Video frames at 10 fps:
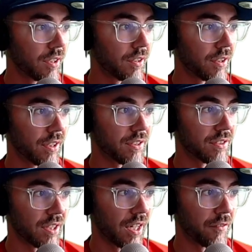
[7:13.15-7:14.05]

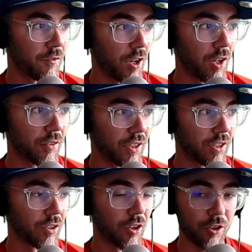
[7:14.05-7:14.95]
There's fire in the
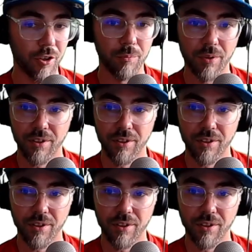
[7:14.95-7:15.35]
globe,